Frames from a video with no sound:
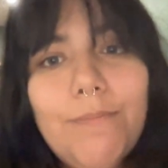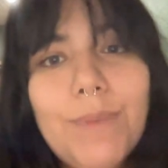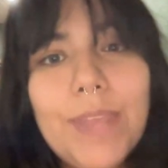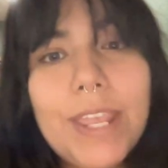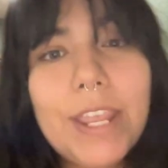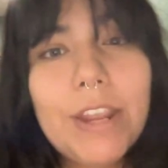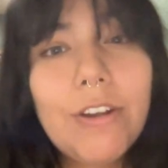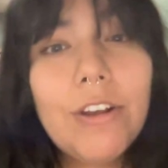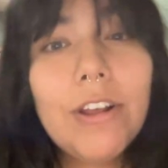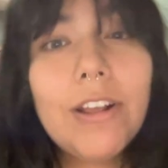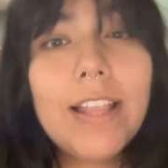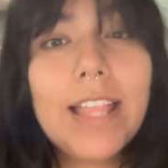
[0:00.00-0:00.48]

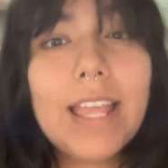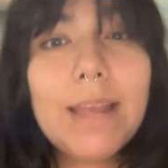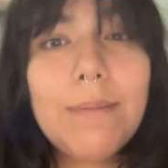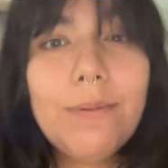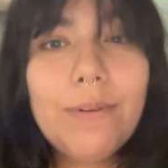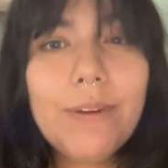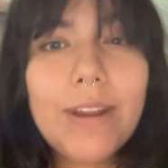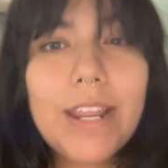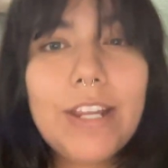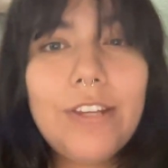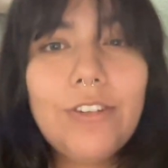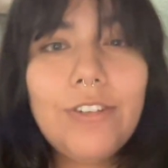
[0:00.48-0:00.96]
peer
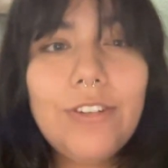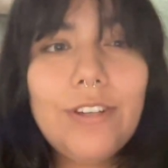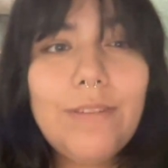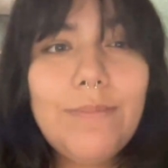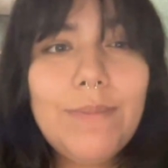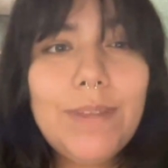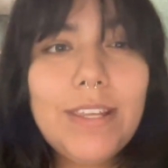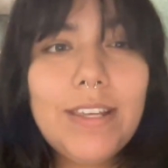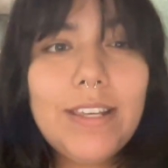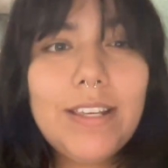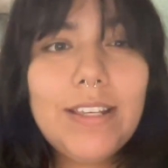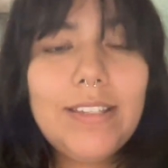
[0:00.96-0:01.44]

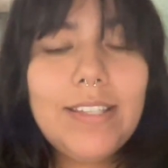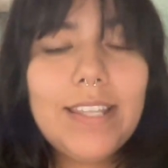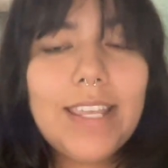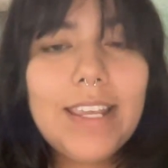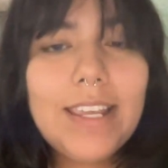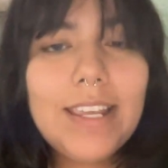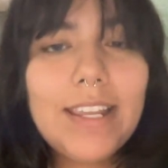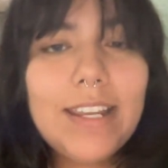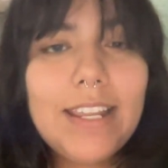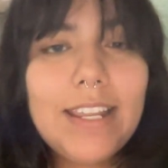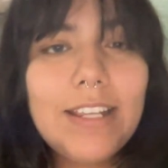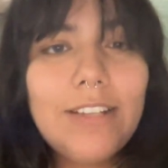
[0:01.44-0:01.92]
collaboration because
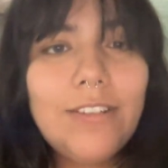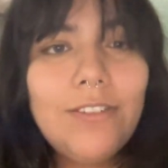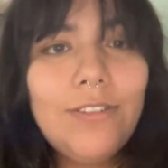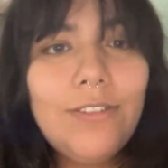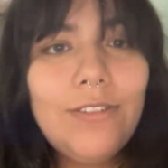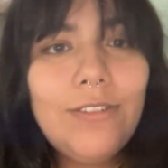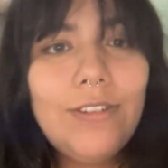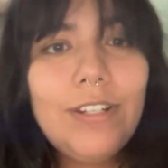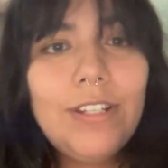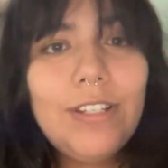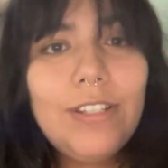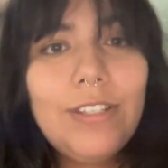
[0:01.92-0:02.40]
it connects
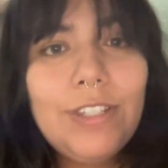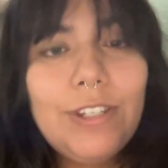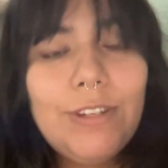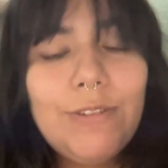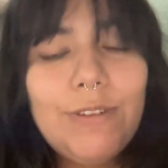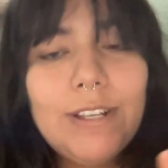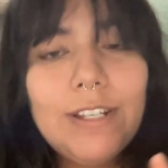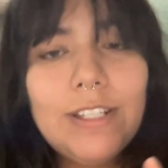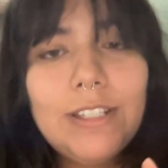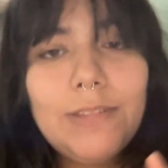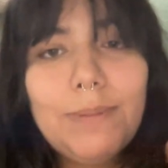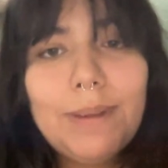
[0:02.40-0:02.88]
students
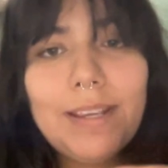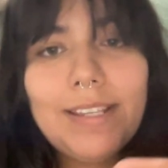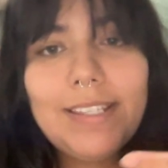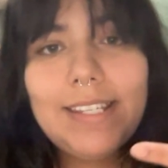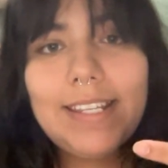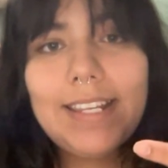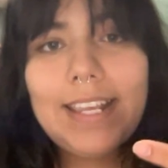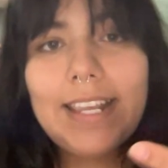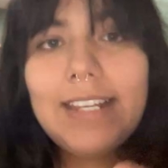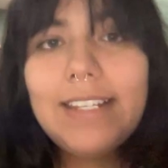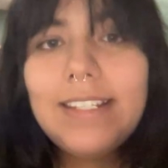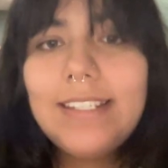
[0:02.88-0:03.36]
to
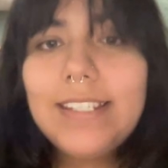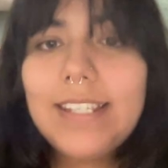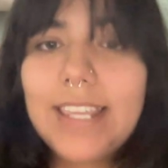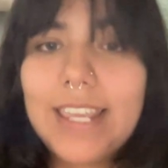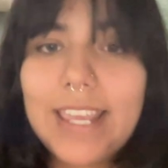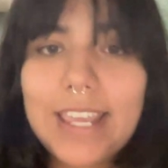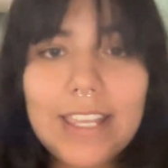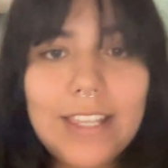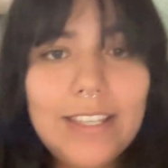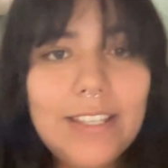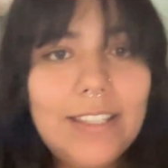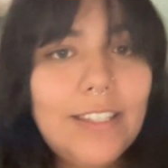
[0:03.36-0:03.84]
expressing
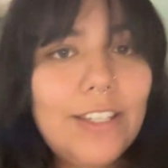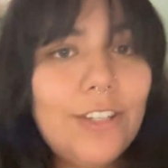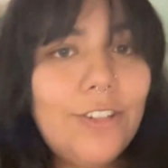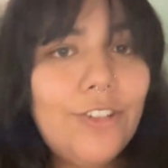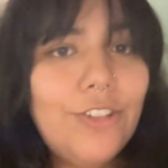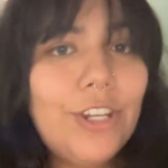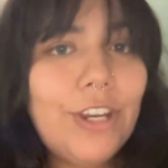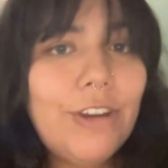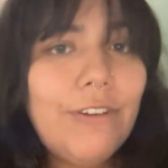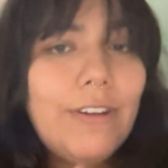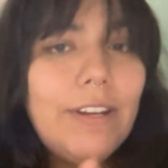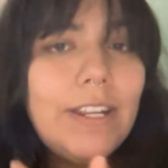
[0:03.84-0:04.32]
ideas,
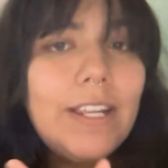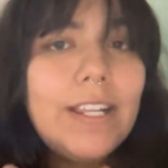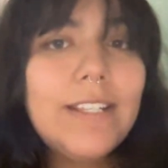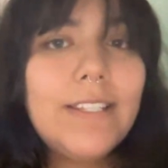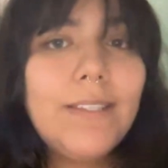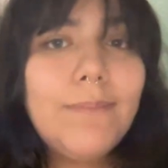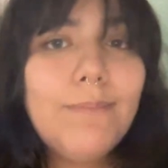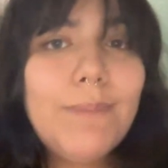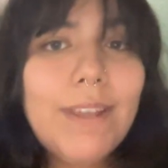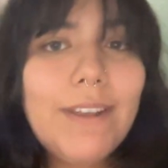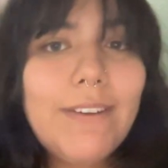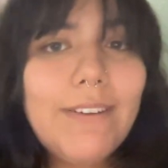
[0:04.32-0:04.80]
sharing
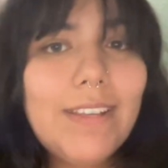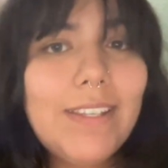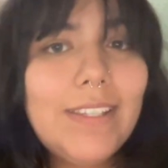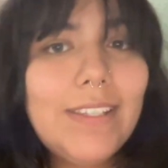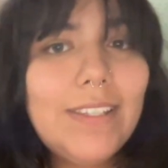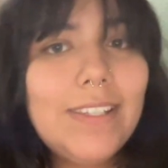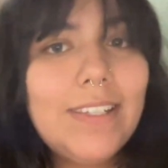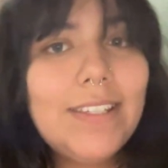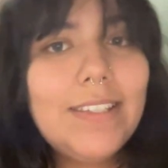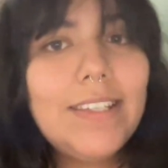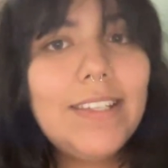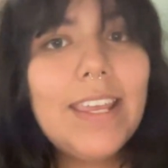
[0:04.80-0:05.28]

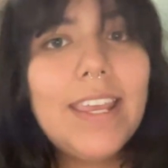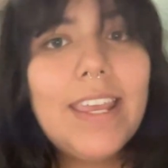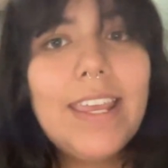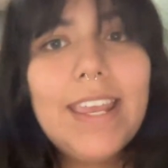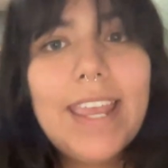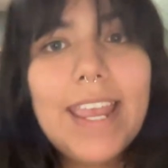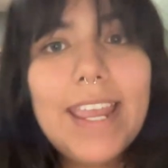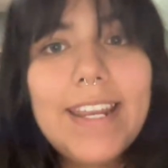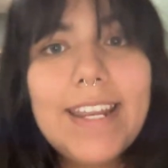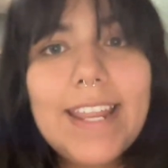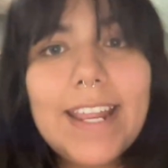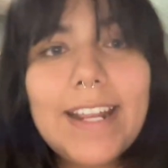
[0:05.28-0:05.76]
experiences,
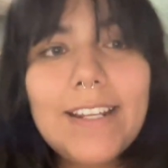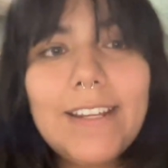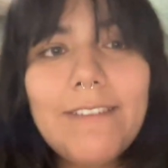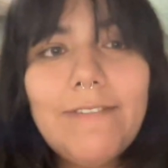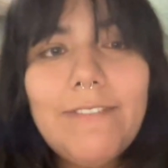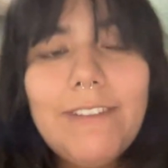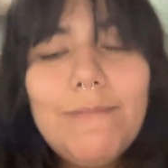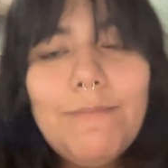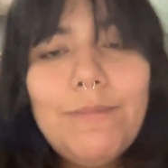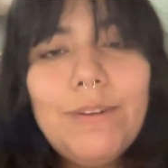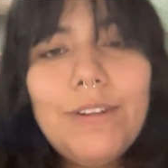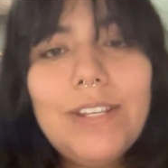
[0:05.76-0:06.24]
and
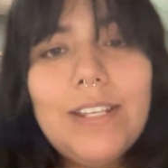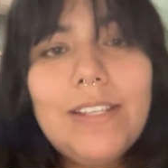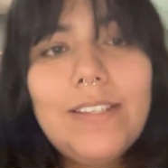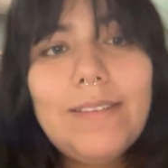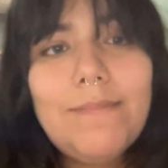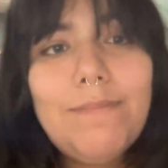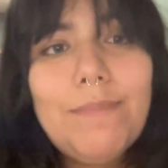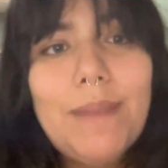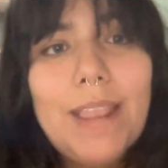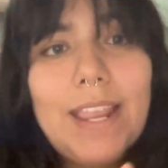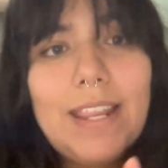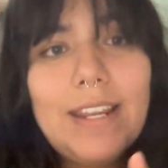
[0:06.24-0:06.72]
actively
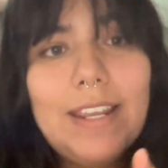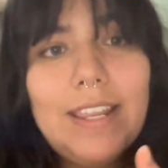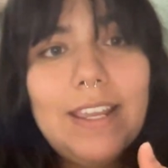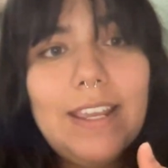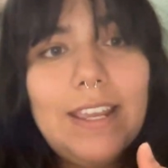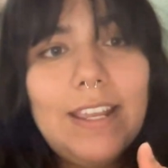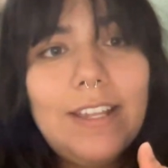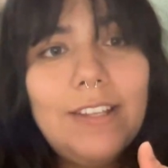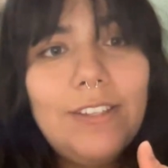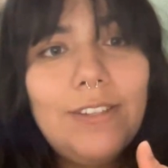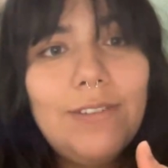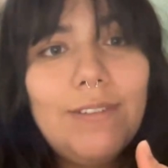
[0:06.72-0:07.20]

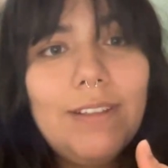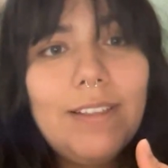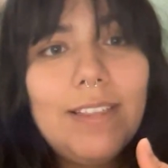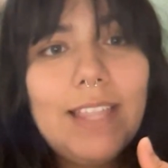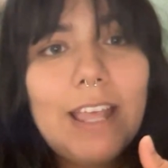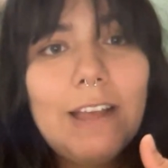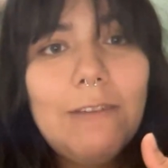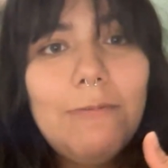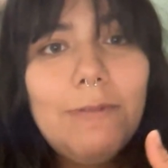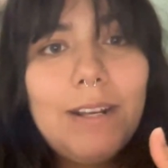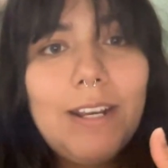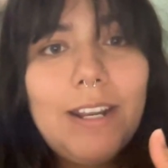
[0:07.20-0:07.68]
participating, and to
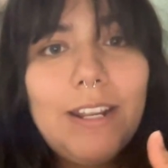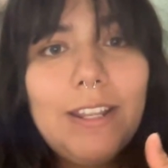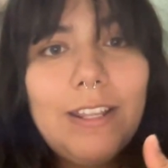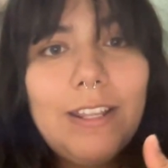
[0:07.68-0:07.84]
allow one